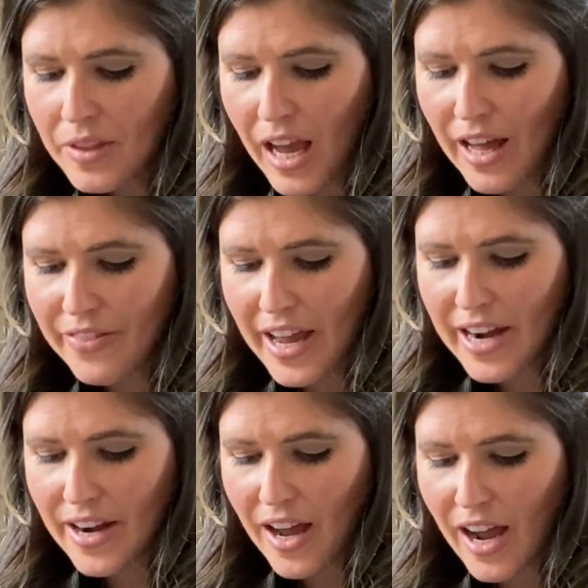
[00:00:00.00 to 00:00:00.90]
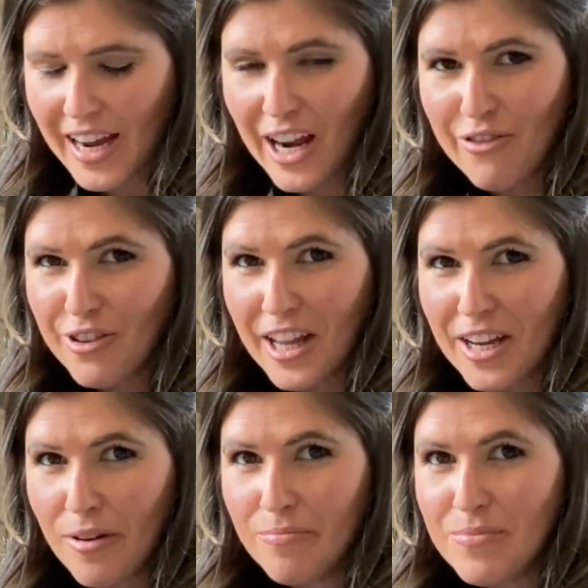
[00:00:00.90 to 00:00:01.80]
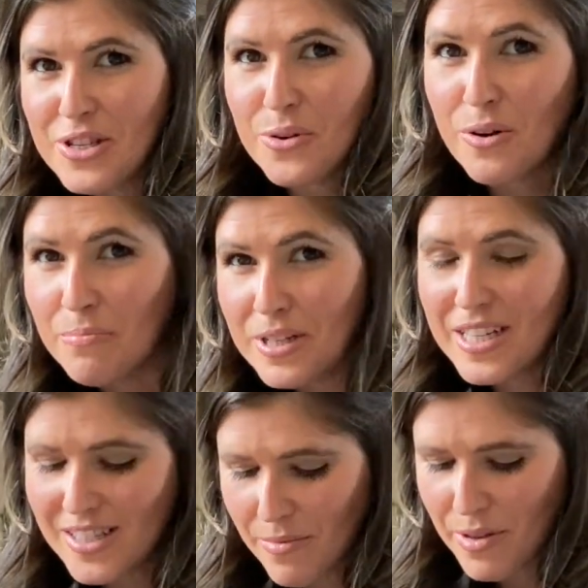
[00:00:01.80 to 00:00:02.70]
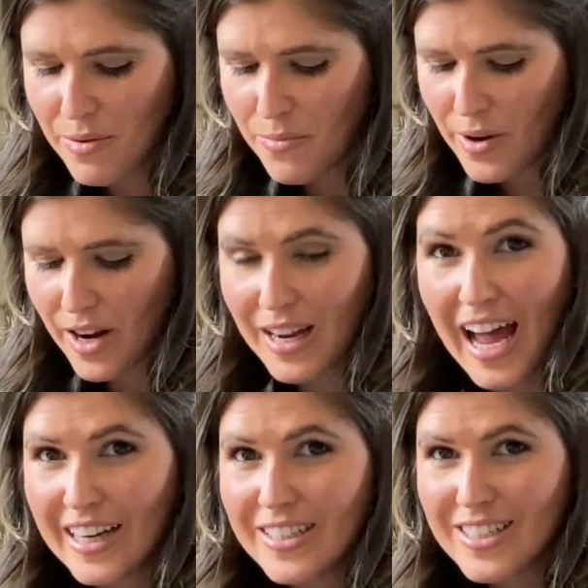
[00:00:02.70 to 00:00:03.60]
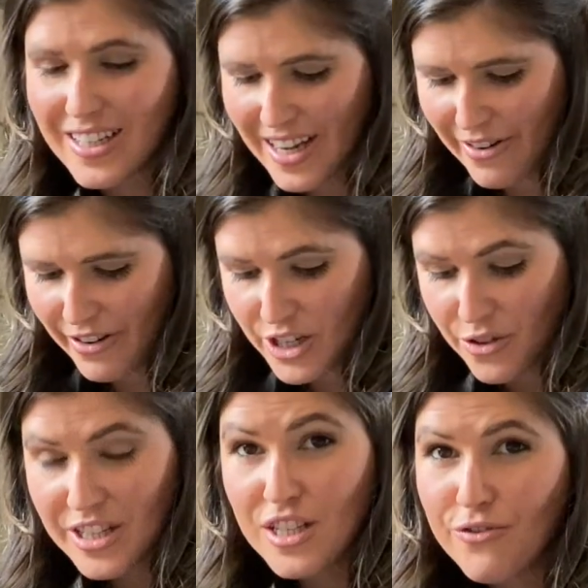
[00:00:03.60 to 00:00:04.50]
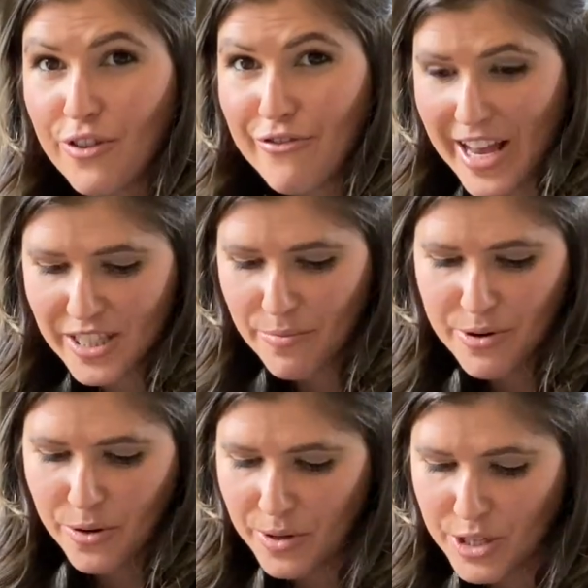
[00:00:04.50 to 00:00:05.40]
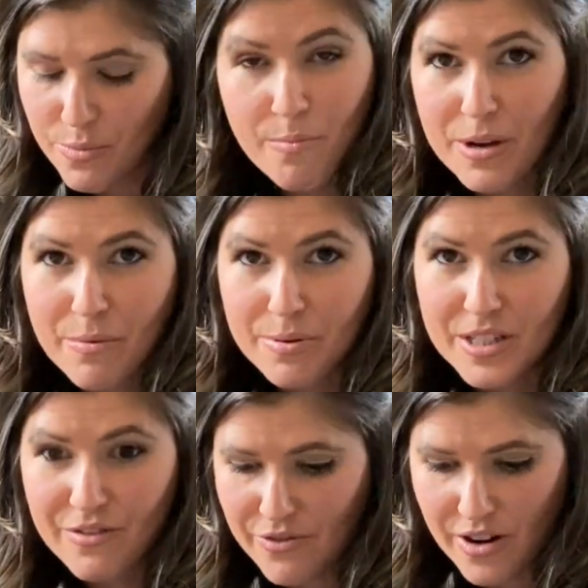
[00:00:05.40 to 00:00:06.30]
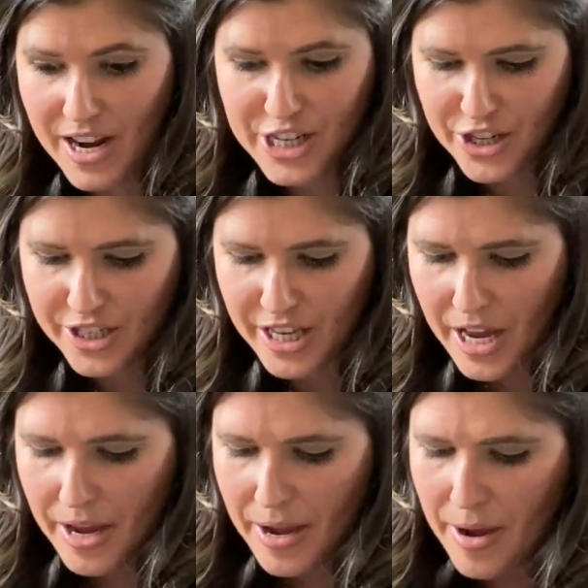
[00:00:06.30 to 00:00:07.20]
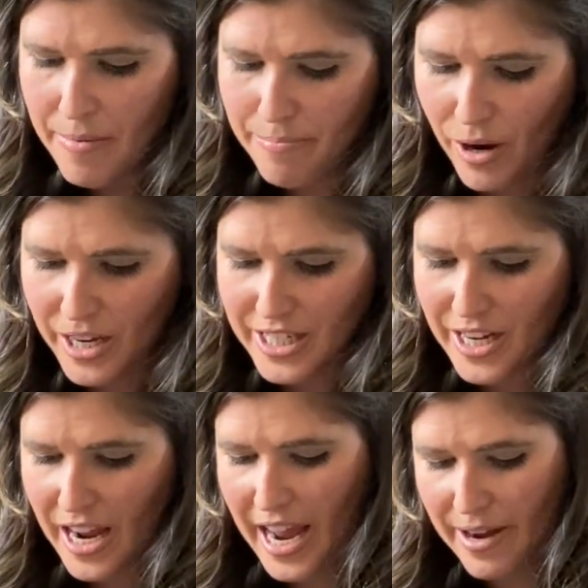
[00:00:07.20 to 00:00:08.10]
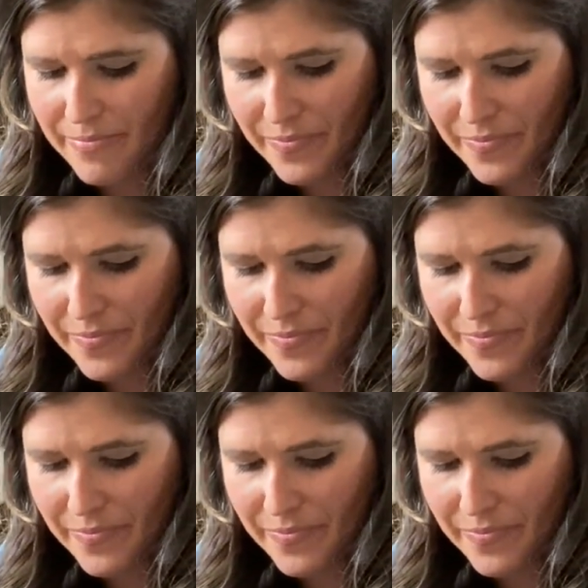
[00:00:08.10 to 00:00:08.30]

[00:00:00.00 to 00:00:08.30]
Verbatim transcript: and then I kind of feel like I'm still completing something when I can't get it finished. So this is for the vestibule, which won't be completed for ages, but um,